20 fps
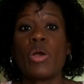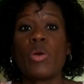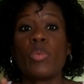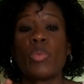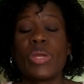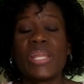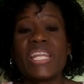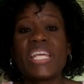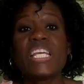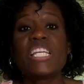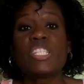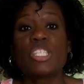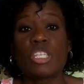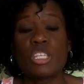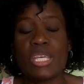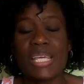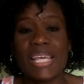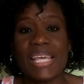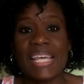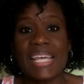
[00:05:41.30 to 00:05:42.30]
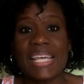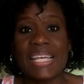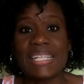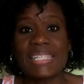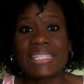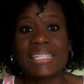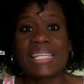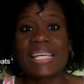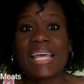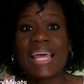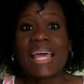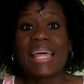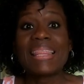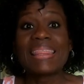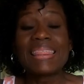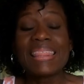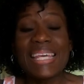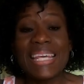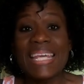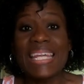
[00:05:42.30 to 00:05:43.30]
We need to eat
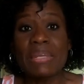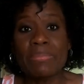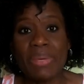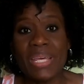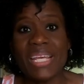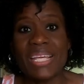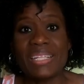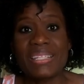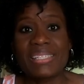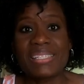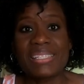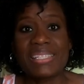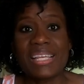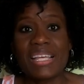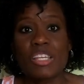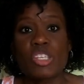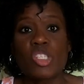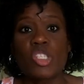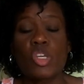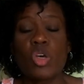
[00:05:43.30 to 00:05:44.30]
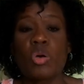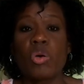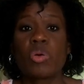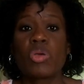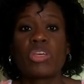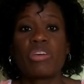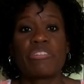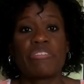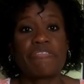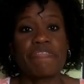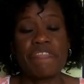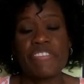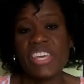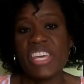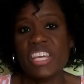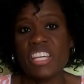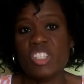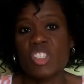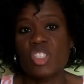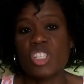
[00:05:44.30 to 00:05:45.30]
lean meats, so your
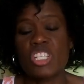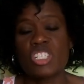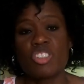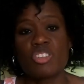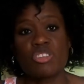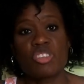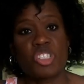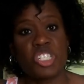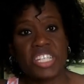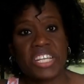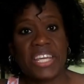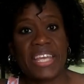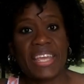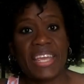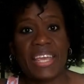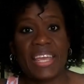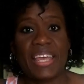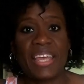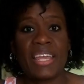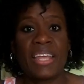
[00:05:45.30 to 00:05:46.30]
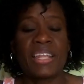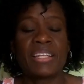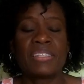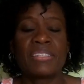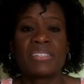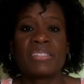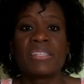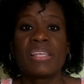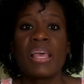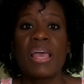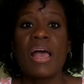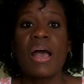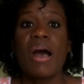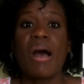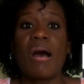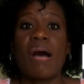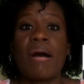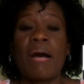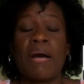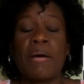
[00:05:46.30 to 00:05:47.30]
fish and your chicken.
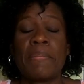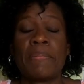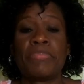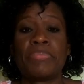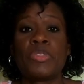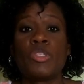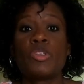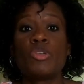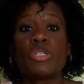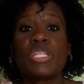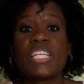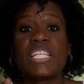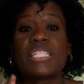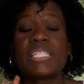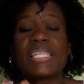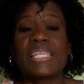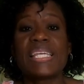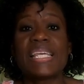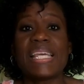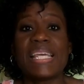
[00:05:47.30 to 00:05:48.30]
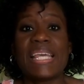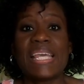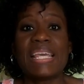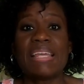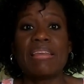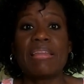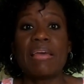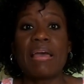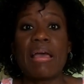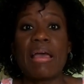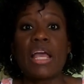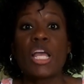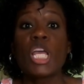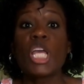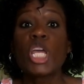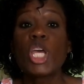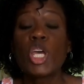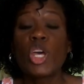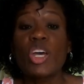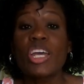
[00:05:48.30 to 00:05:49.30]
You need to eat
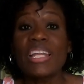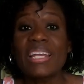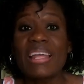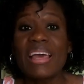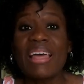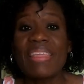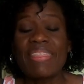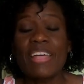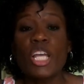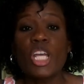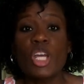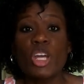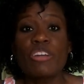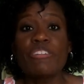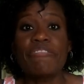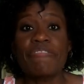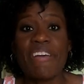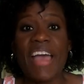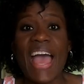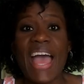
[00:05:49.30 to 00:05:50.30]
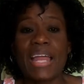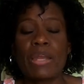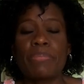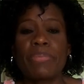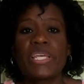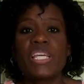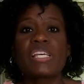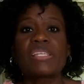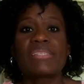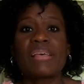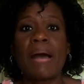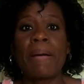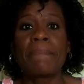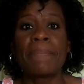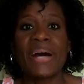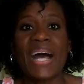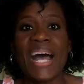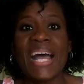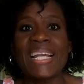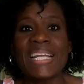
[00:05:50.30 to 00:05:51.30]
the good fat, because our
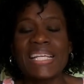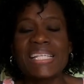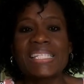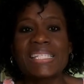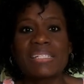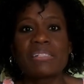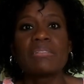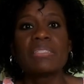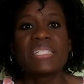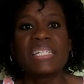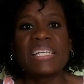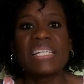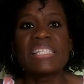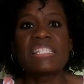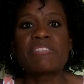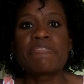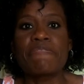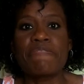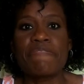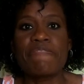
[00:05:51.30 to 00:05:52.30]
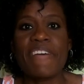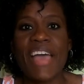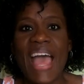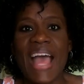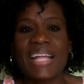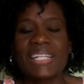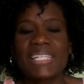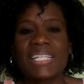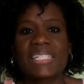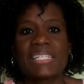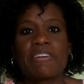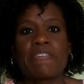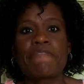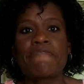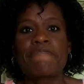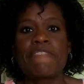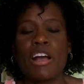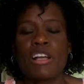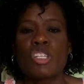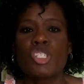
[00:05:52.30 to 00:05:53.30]
body still needs fat to
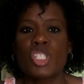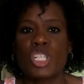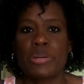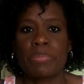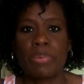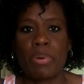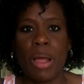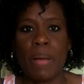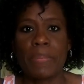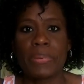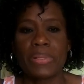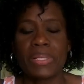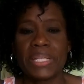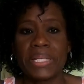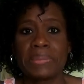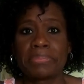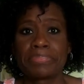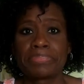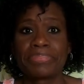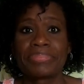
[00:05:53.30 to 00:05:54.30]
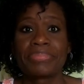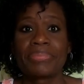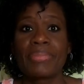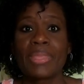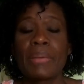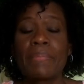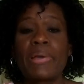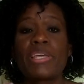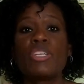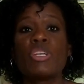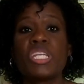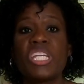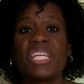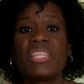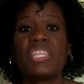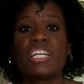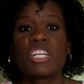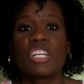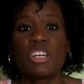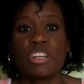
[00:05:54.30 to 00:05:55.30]
function properly. But you
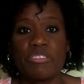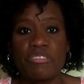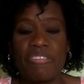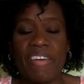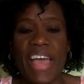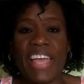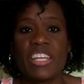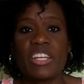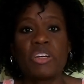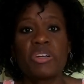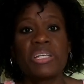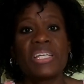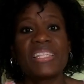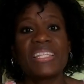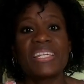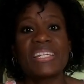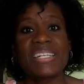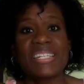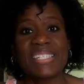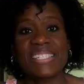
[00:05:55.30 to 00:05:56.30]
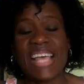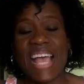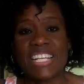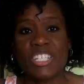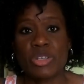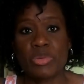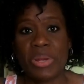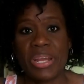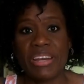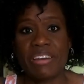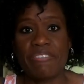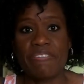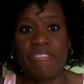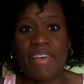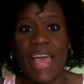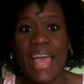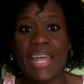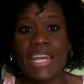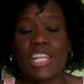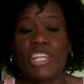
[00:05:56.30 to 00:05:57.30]
need the good fat. You don't need the saturated
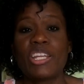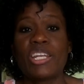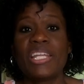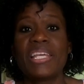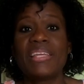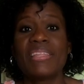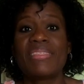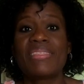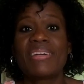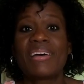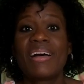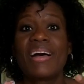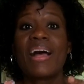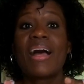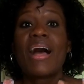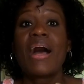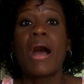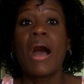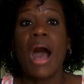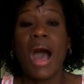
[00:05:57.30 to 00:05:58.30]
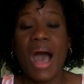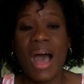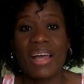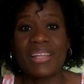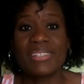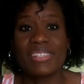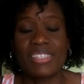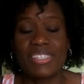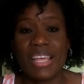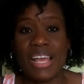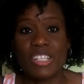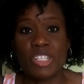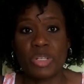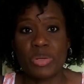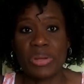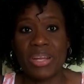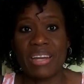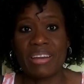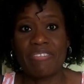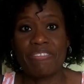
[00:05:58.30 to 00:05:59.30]
fat. You need the
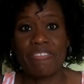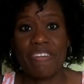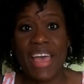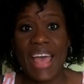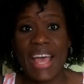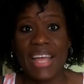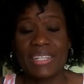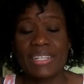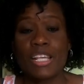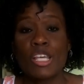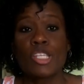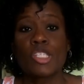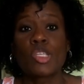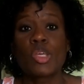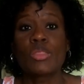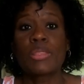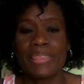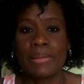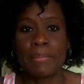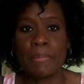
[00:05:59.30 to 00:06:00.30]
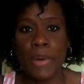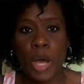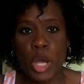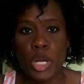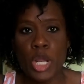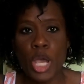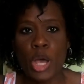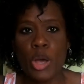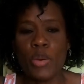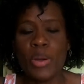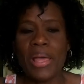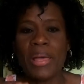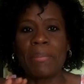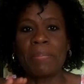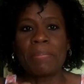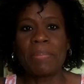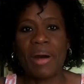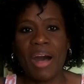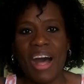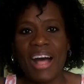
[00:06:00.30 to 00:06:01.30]
unsaturated fat. So the mono
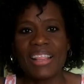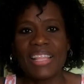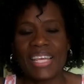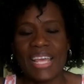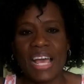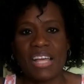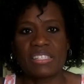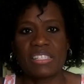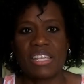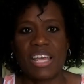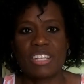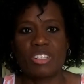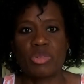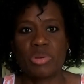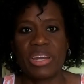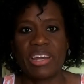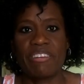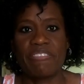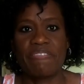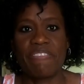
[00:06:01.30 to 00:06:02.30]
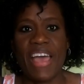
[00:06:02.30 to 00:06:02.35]
and polyunsaturated